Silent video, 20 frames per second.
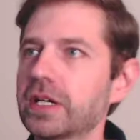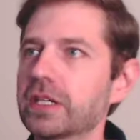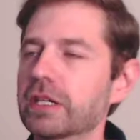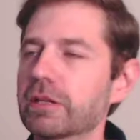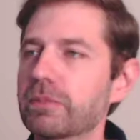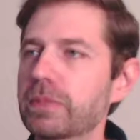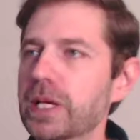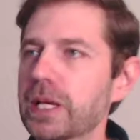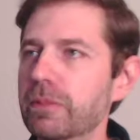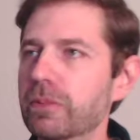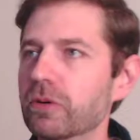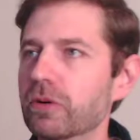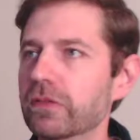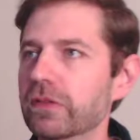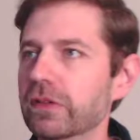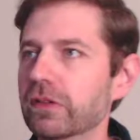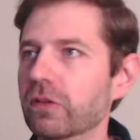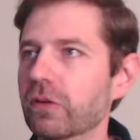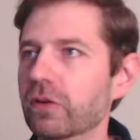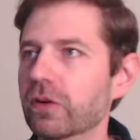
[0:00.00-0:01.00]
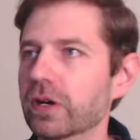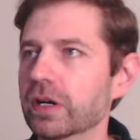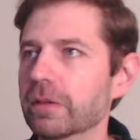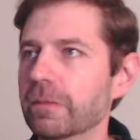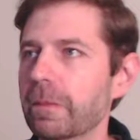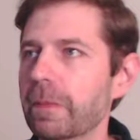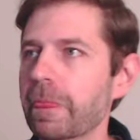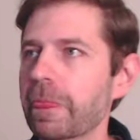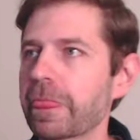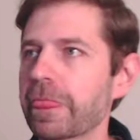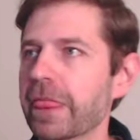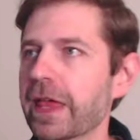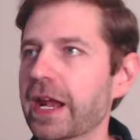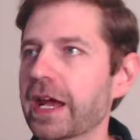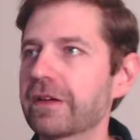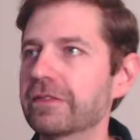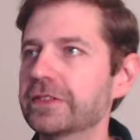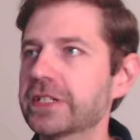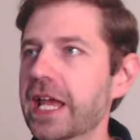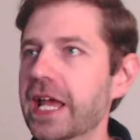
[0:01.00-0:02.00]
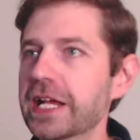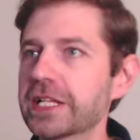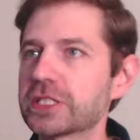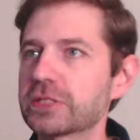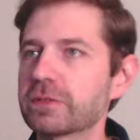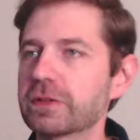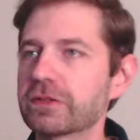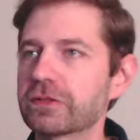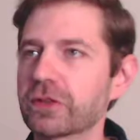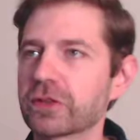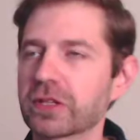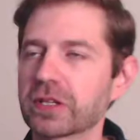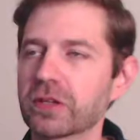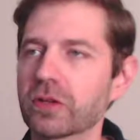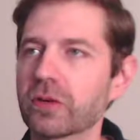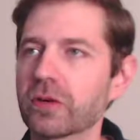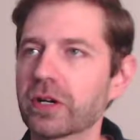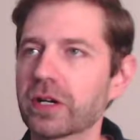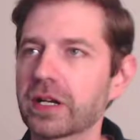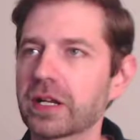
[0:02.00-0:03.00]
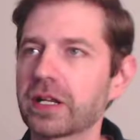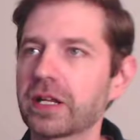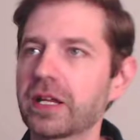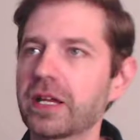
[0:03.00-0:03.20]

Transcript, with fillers: the people of the Lord, that I have danced before the Lord.